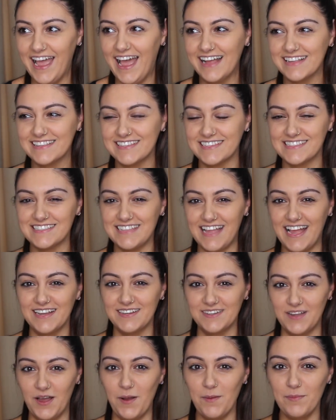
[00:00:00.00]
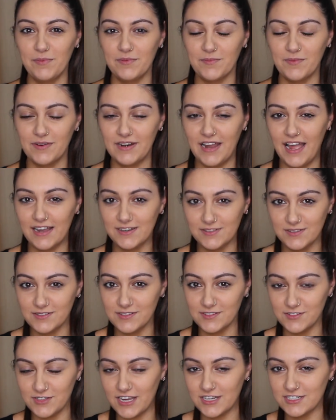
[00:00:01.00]
I had to stand up. When I had
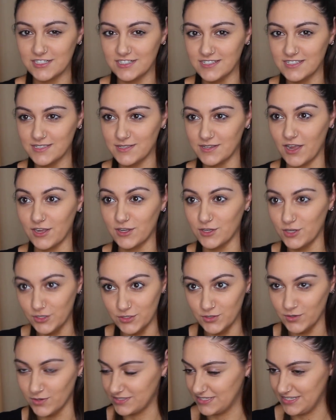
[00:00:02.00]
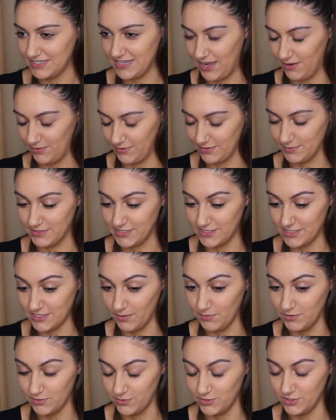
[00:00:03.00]
contractions, I could not sit down because my
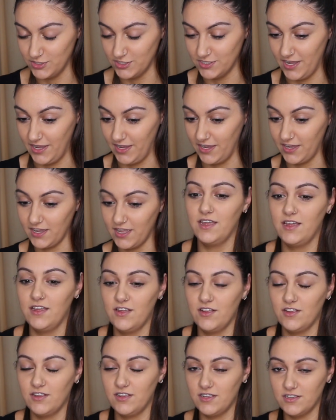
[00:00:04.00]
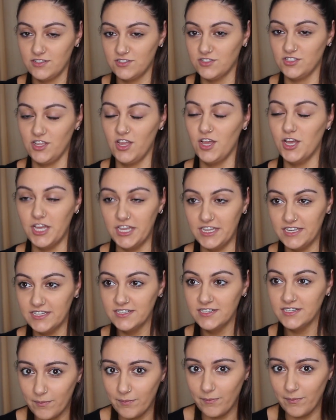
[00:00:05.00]
stomach was just like, just
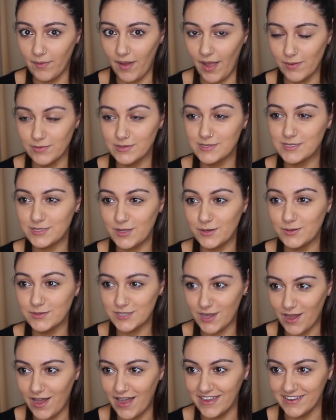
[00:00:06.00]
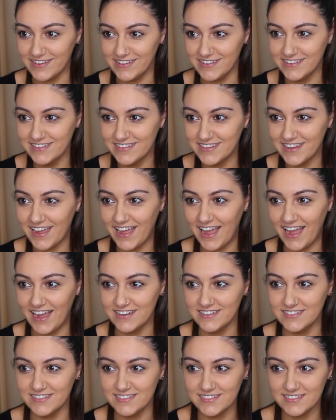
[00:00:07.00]
hurting. But I was so tired
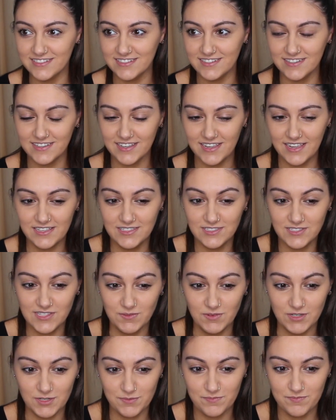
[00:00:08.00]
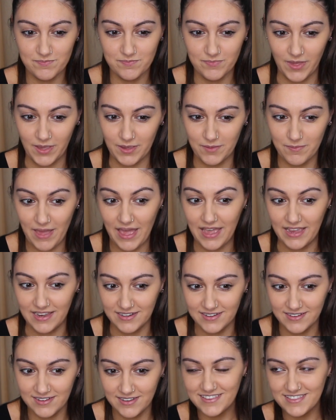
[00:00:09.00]
and in so much like
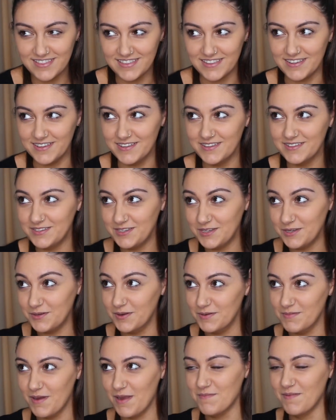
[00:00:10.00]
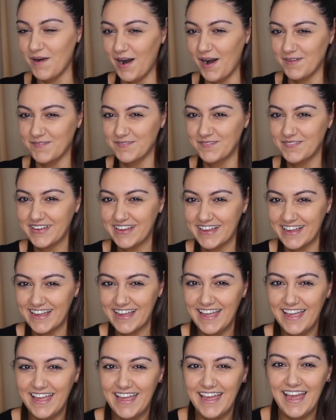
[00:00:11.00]
pain that you and my mom
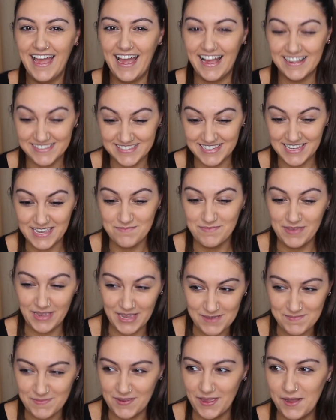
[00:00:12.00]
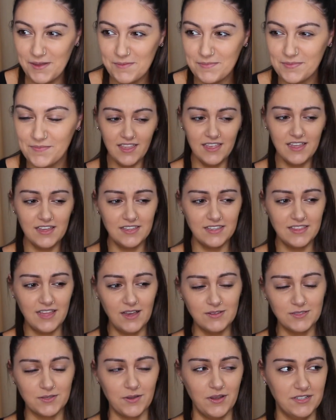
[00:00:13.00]
had to keep picking me up. I think
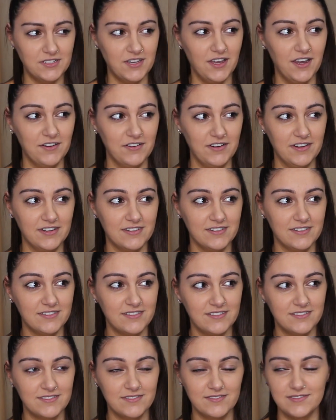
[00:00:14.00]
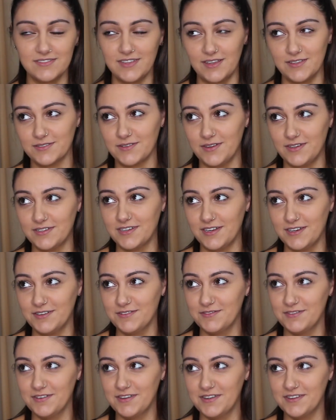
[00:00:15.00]
that was quite tiring. That was yeah, quite
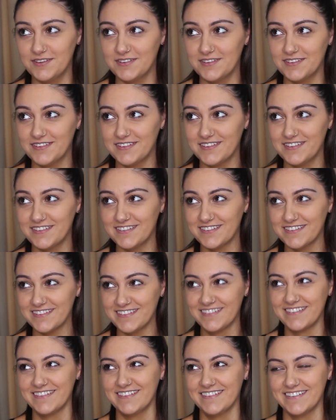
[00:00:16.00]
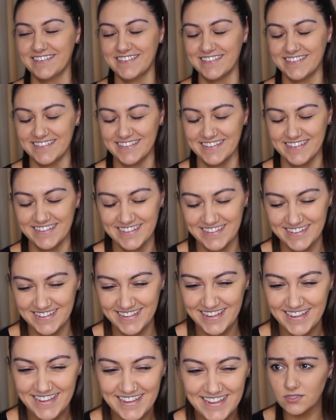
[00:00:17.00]
tiring.
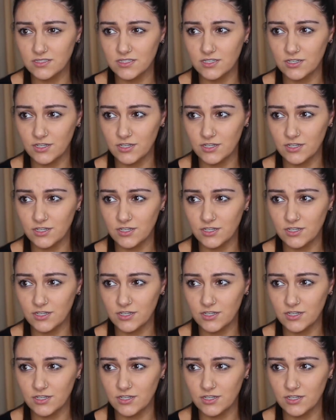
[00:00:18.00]
Because